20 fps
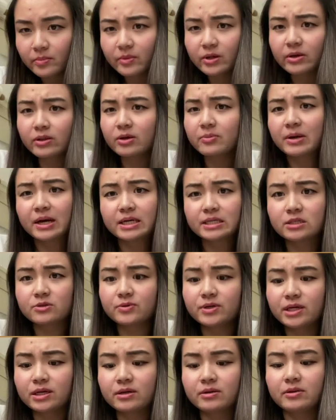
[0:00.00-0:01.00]
The past
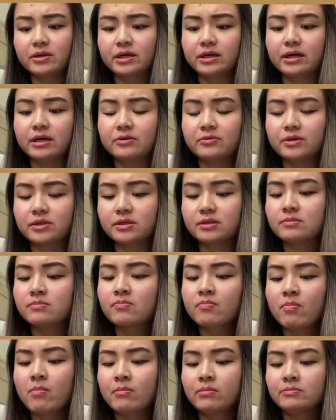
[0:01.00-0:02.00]
week, like, I was
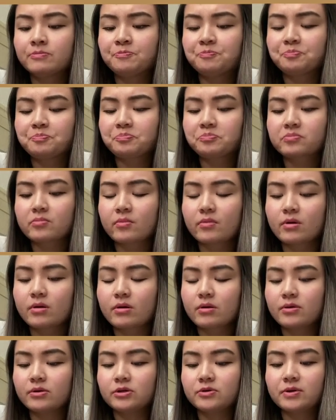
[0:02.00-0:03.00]

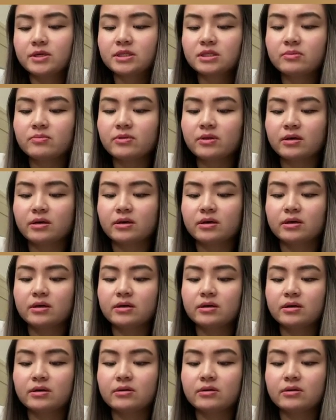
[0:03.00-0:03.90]
doing something